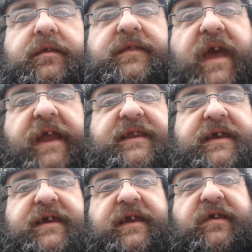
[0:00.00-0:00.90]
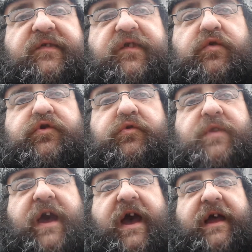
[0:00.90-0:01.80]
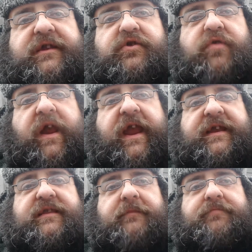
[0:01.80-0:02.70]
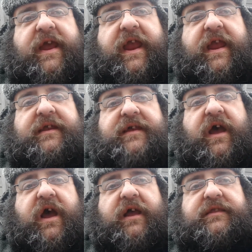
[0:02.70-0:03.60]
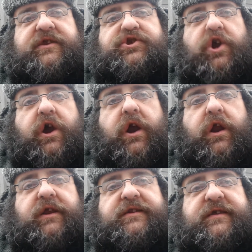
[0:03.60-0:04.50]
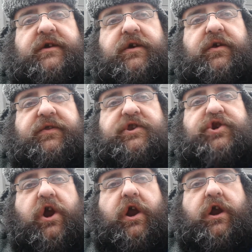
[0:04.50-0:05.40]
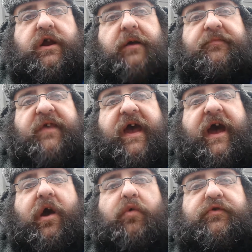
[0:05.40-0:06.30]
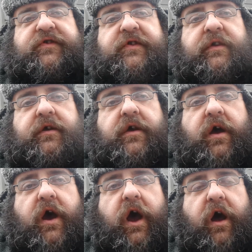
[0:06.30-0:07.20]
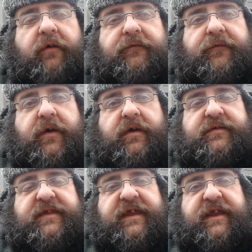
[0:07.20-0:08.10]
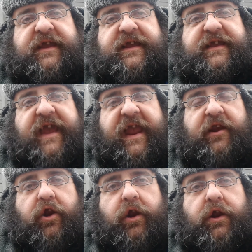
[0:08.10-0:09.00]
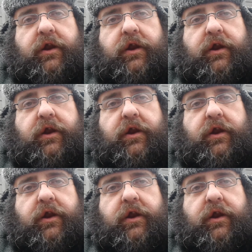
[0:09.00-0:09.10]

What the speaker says: The idea is you do not crank the band on the jar until the jar comes out of the canner.